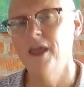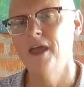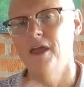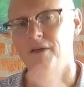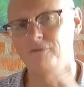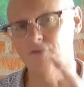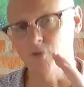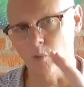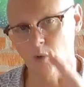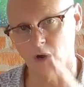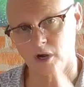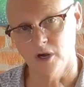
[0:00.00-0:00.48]

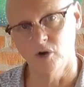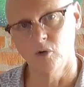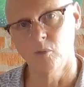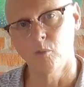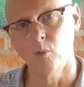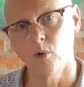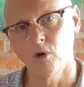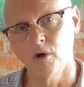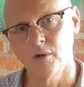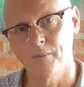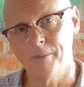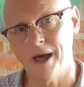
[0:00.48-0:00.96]
If you want to know
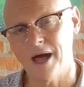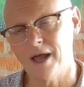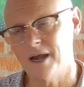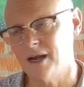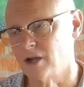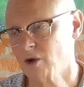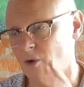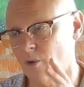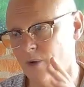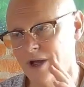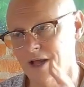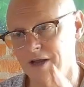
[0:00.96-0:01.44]
more about
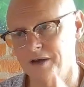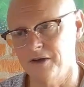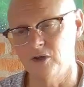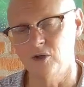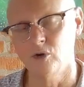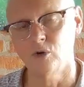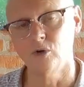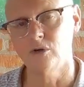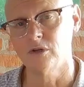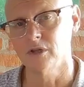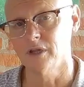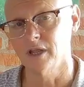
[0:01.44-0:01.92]
it, go ahead and
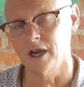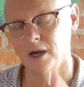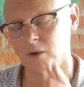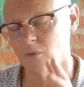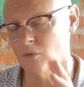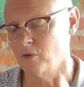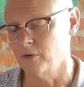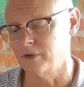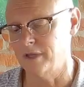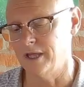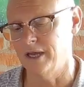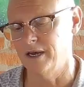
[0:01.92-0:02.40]
Google it. I
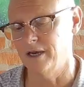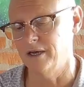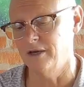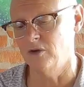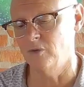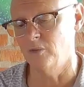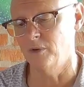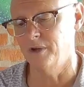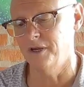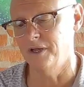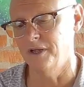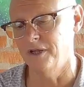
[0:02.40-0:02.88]
won't get
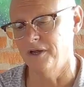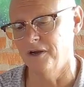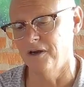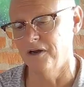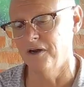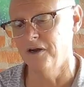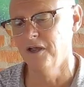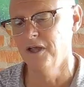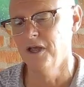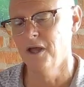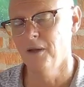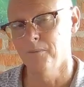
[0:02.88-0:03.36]
into it
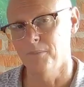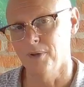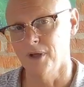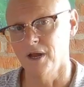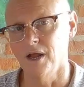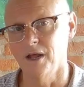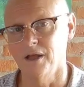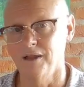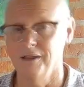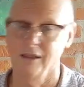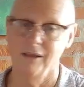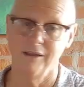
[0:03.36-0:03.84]
here. But
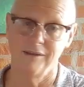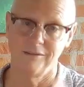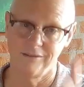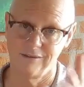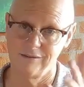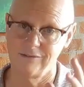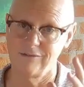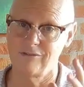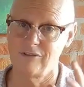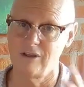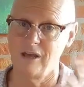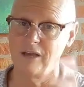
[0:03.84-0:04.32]

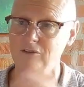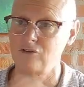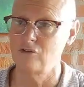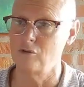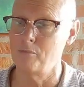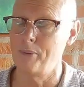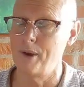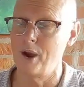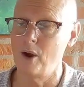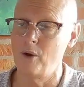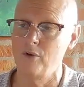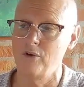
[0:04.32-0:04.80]
that's the
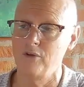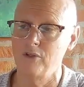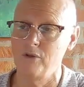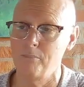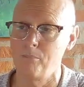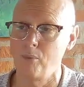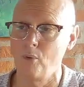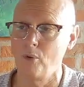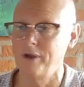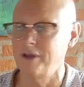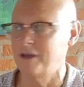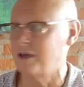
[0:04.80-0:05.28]
power of the
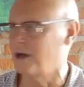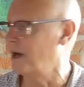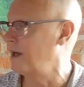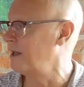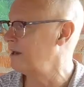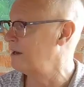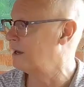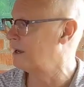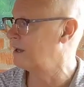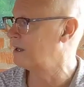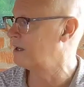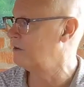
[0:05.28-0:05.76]
boycott,
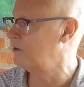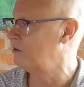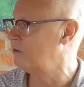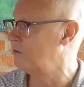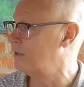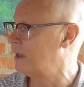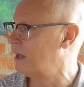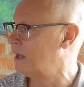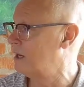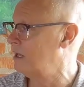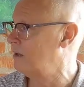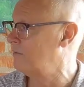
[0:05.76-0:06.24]
and I can do
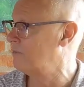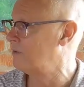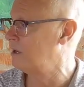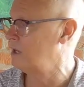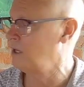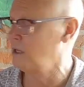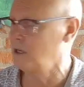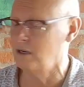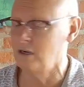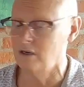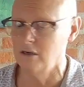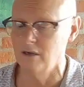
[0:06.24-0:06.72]
that even
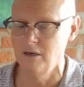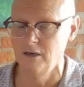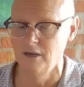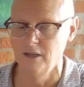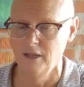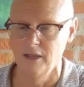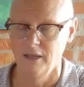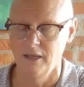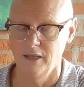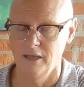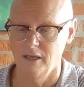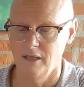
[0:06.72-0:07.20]
here
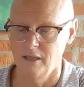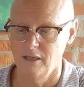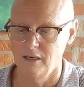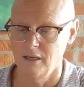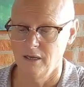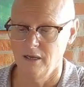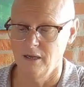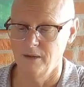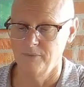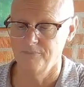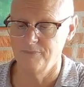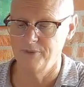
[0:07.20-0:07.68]
in
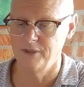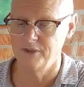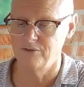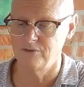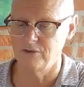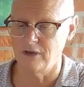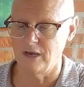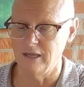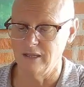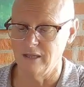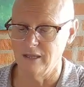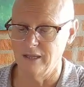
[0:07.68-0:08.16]

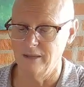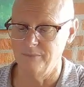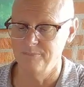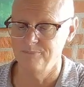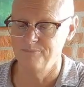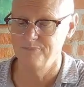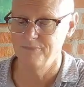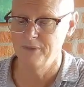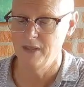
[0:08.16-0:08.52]
Thailand.